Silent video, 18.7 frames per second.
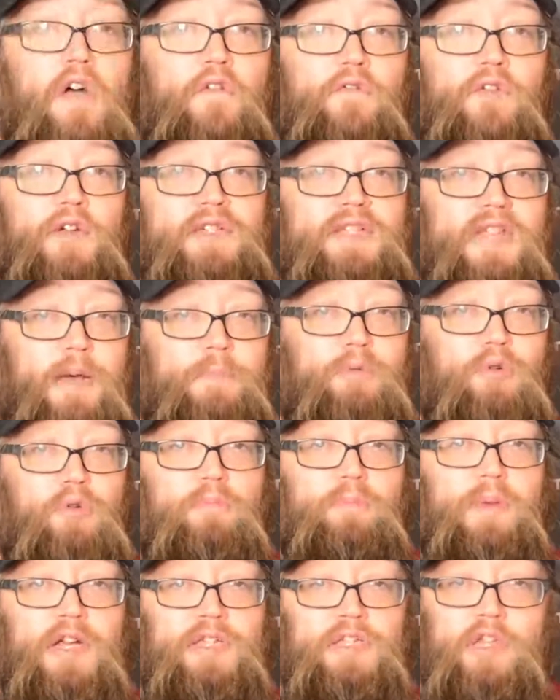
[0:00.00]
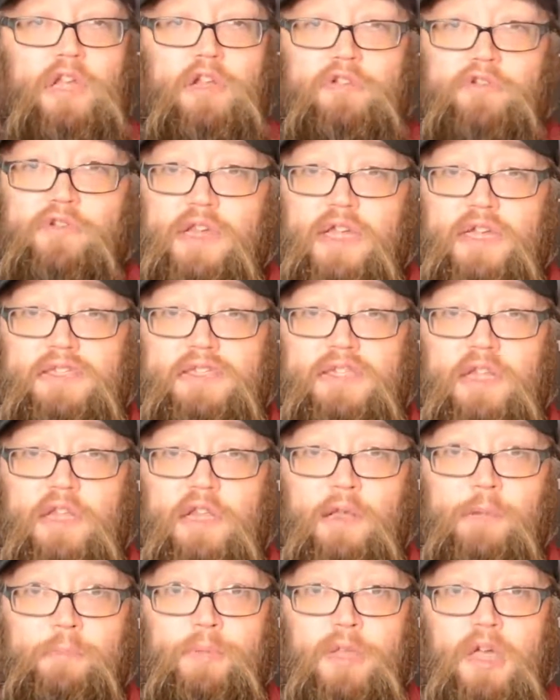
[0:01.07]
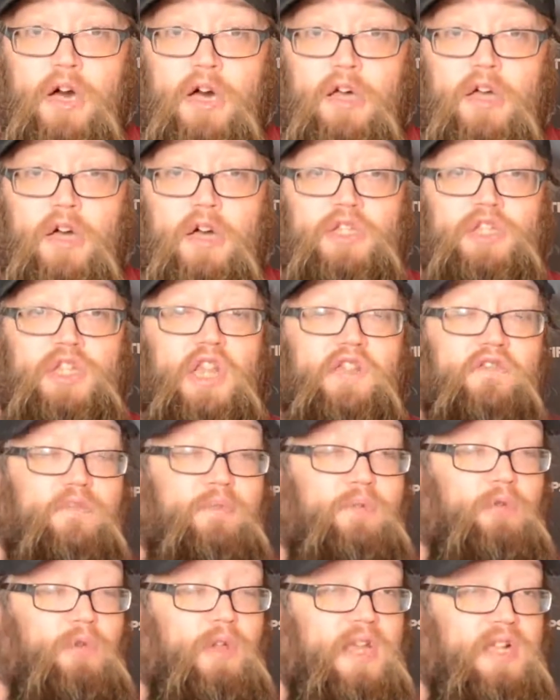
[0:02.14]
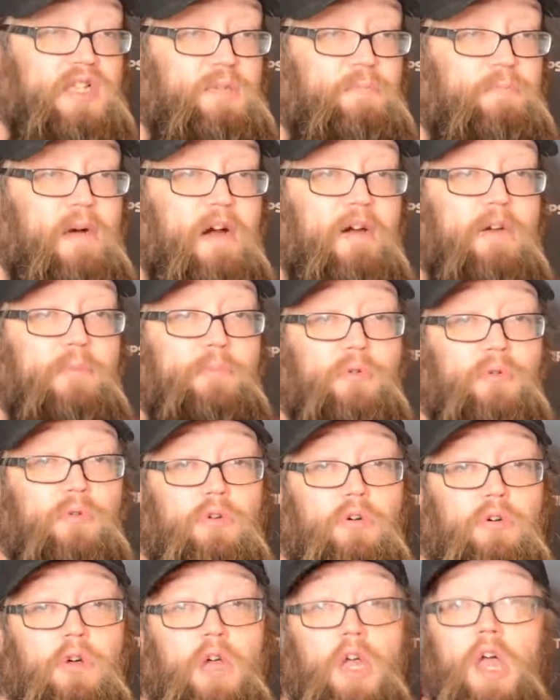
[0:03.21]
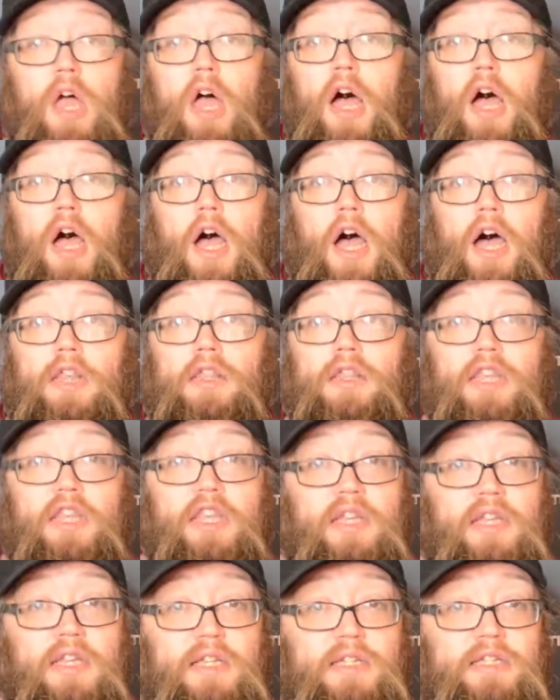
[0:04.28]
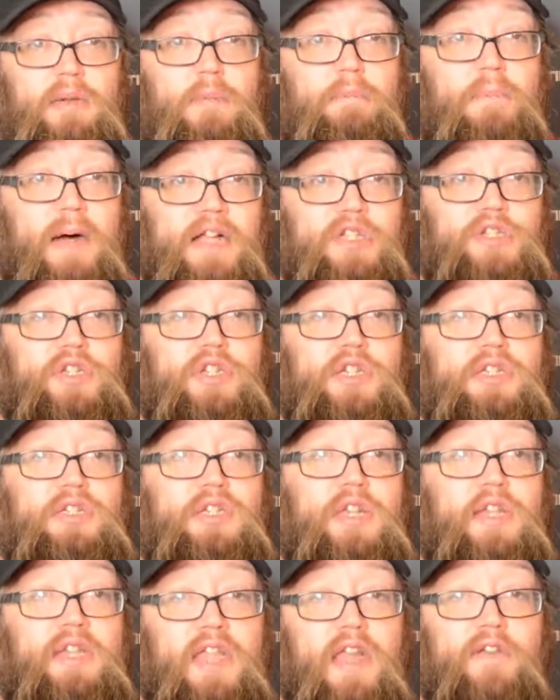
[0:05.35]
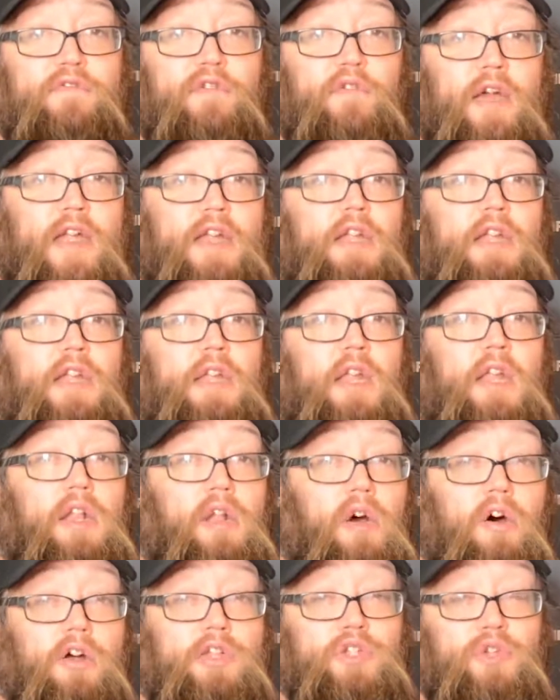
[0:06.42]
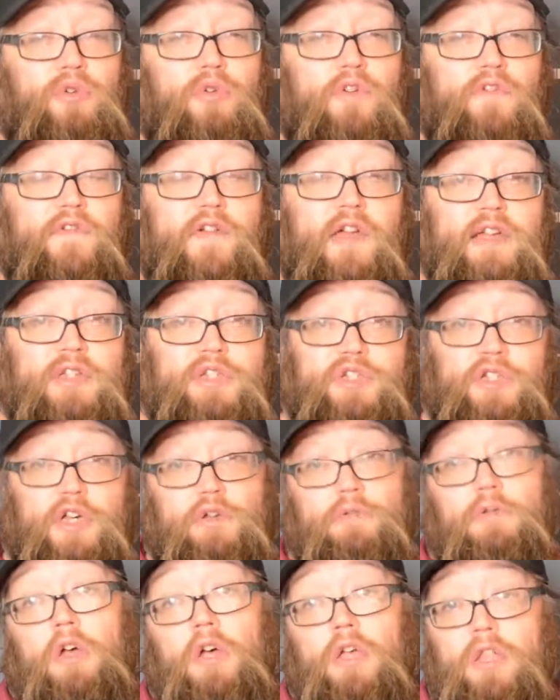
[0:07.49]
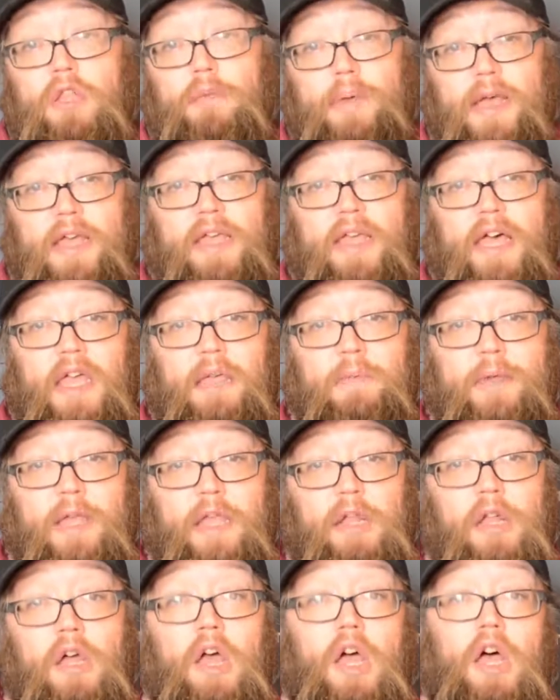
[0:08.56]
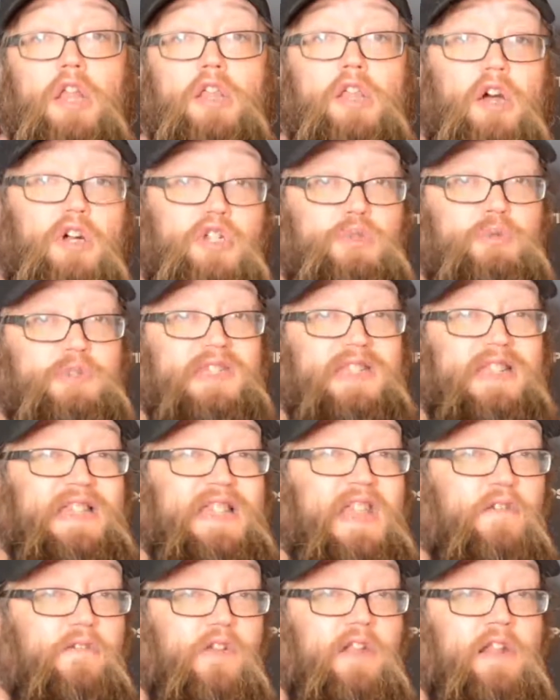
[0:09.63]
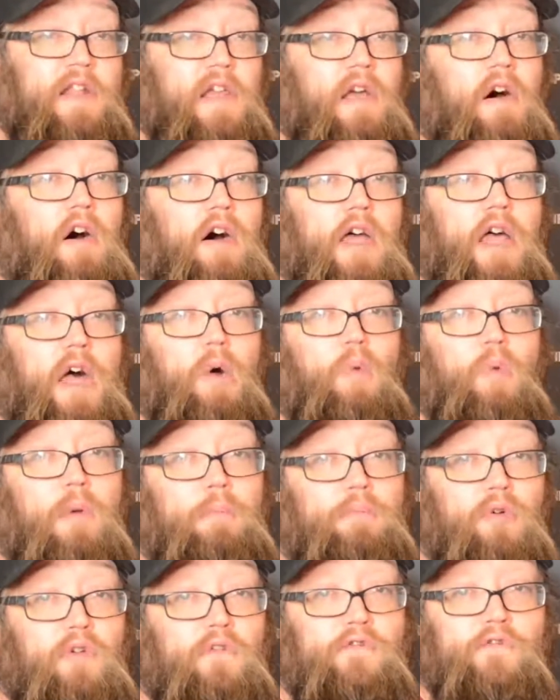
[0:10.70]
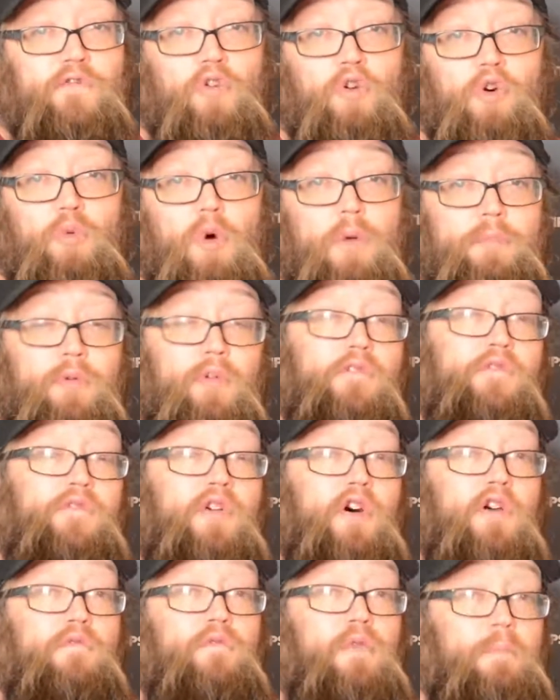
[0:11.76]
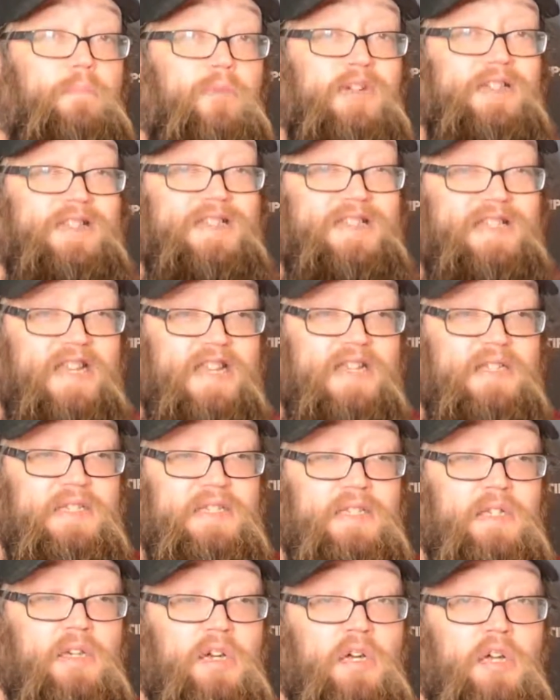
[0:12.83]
For example, Barcelona against Olympiacos, Liverpool against Maribor, and these matches never ended in high-scoring affairs, so the bet came in. The odds were significantly higher, 1.4, 1.5, 1.6.